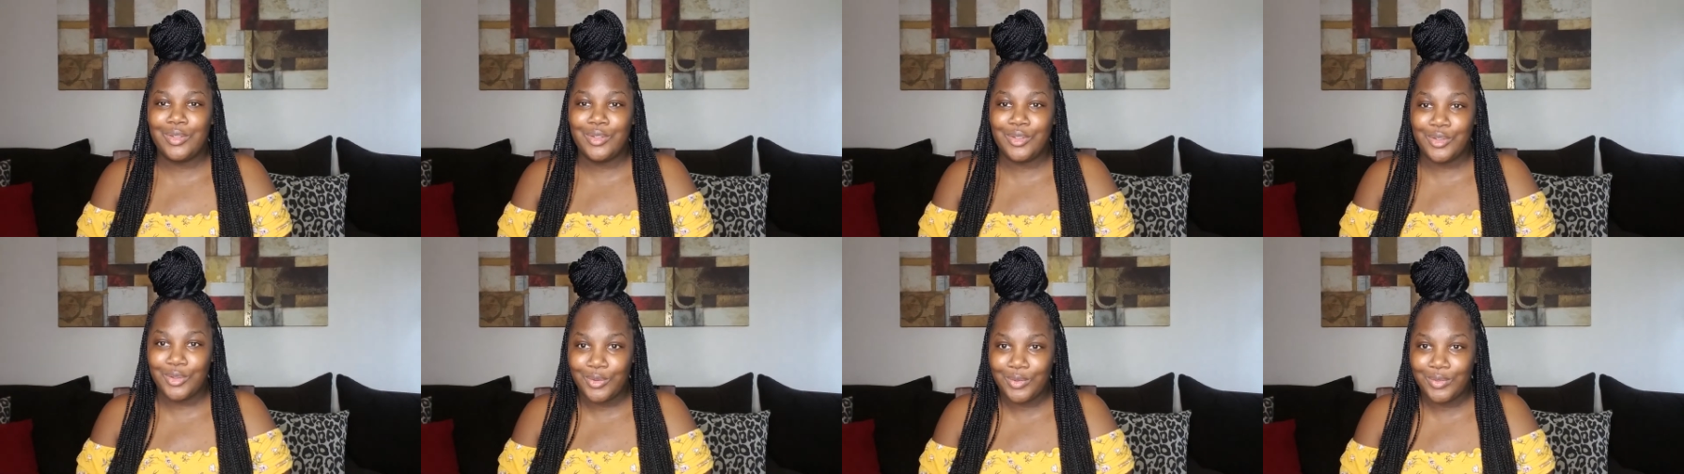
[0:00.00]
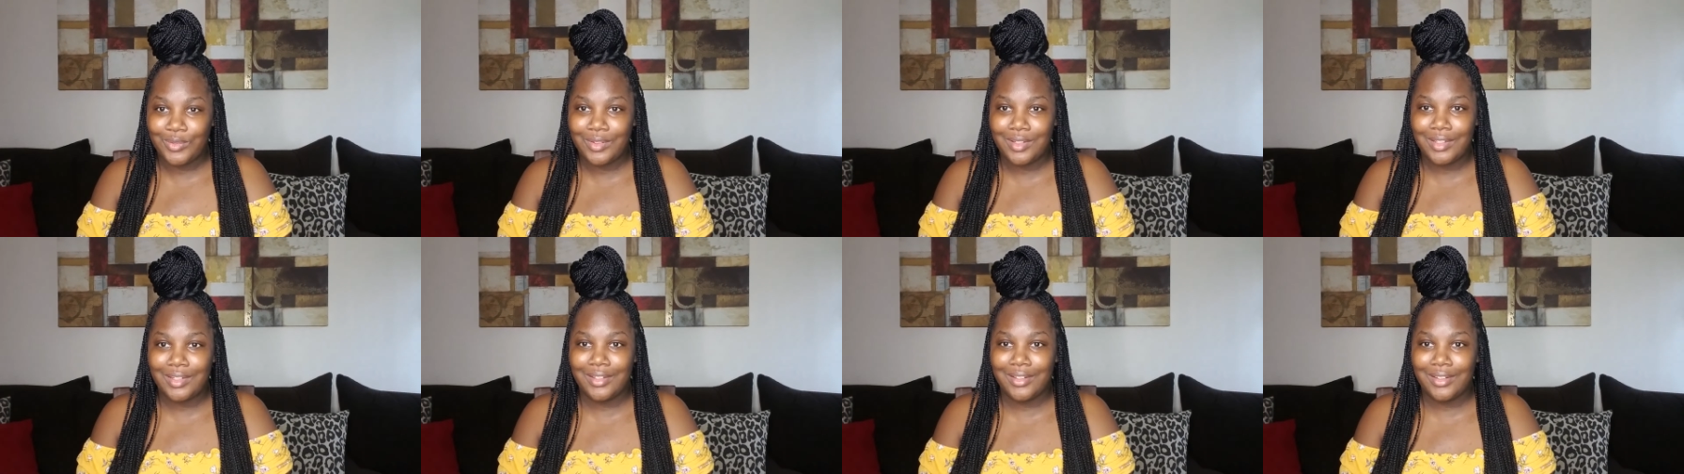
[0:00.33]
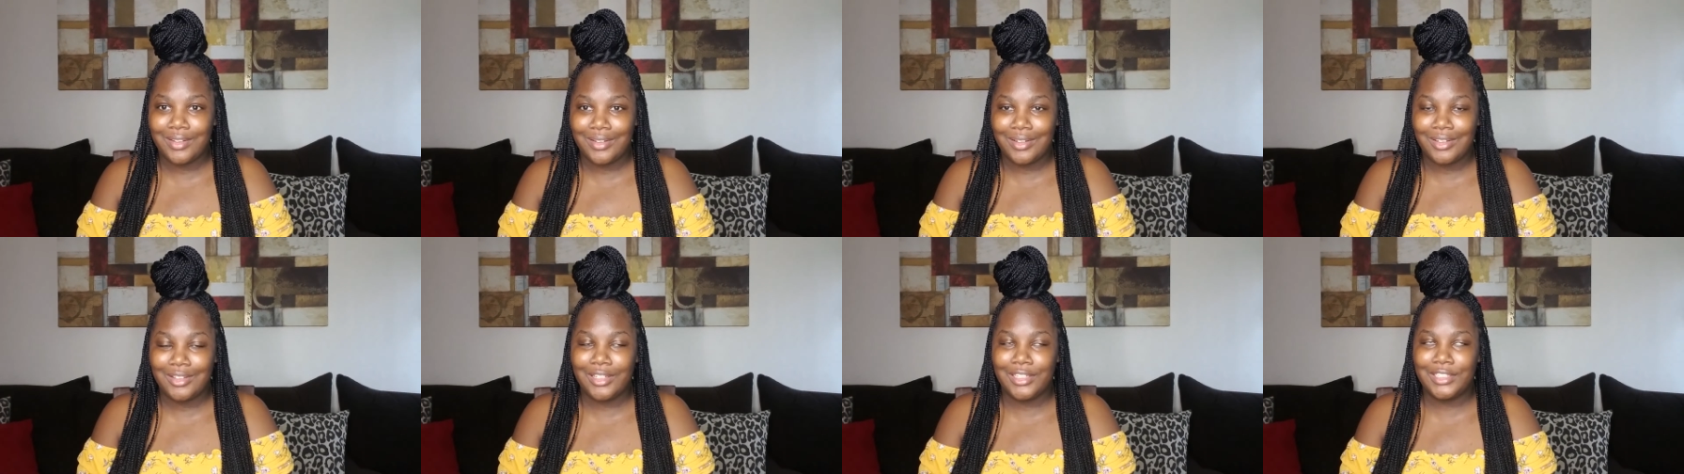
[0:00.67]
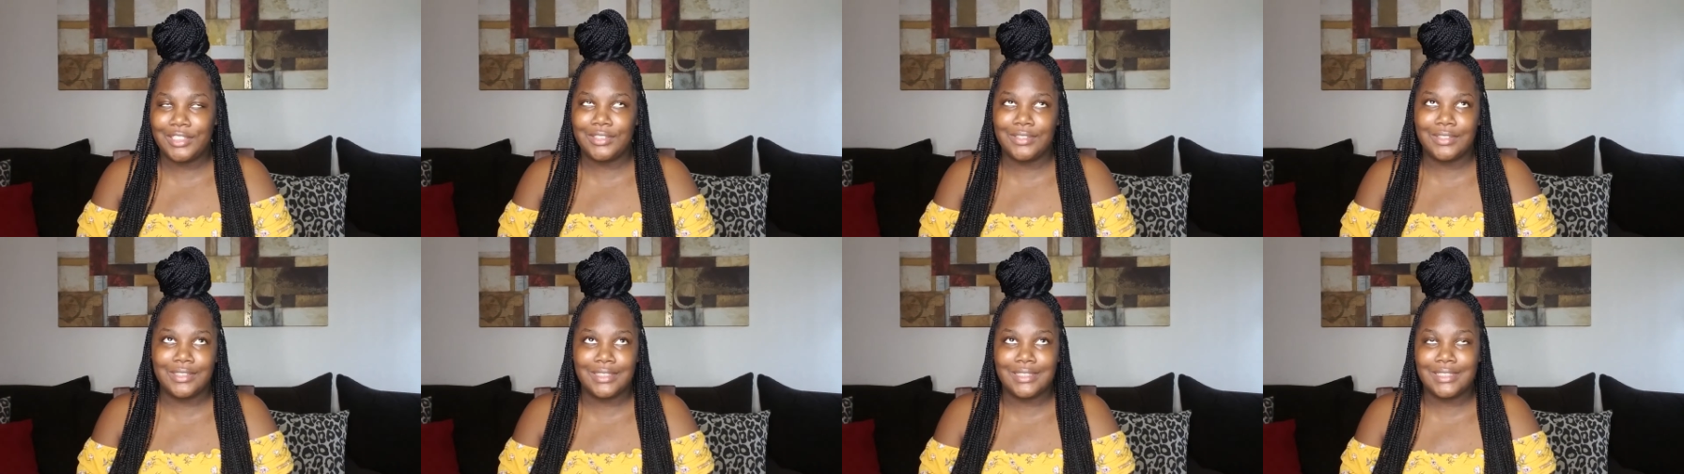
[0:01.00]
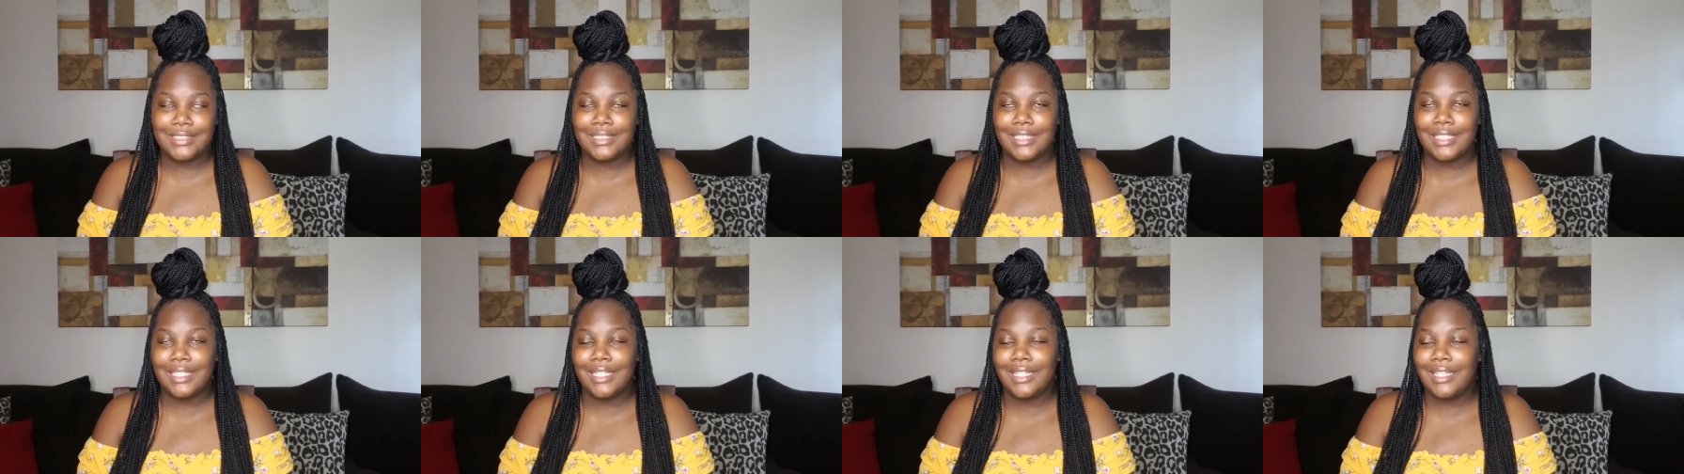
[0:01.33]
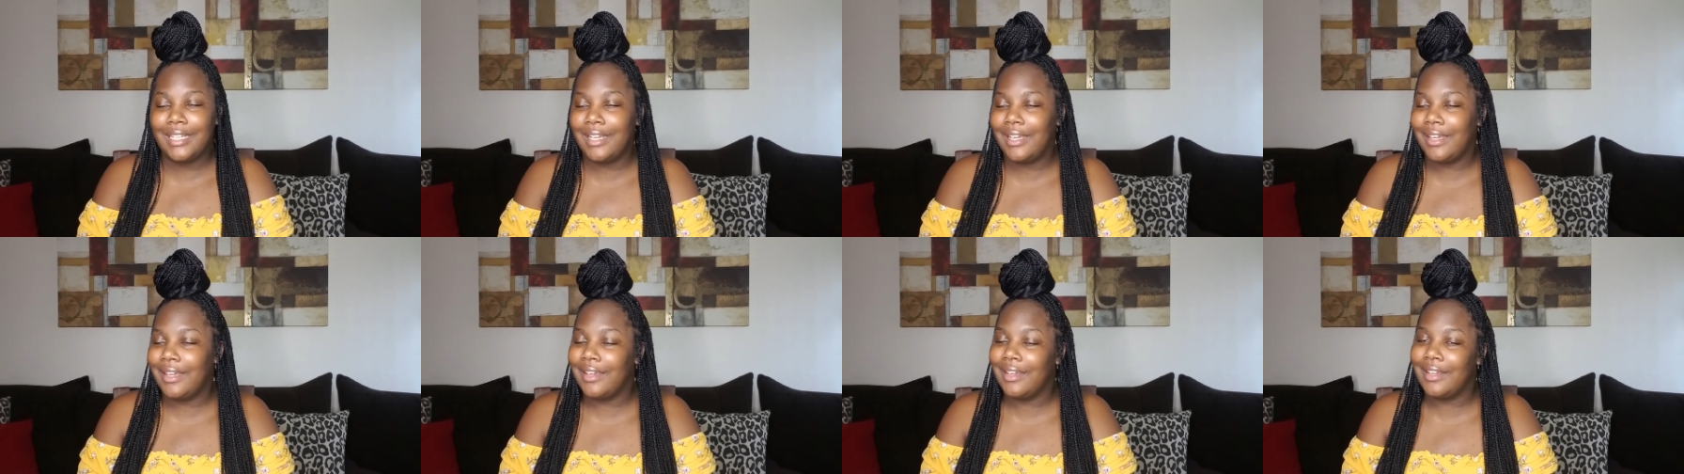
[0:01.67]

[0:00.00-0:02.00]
new video, as you can see,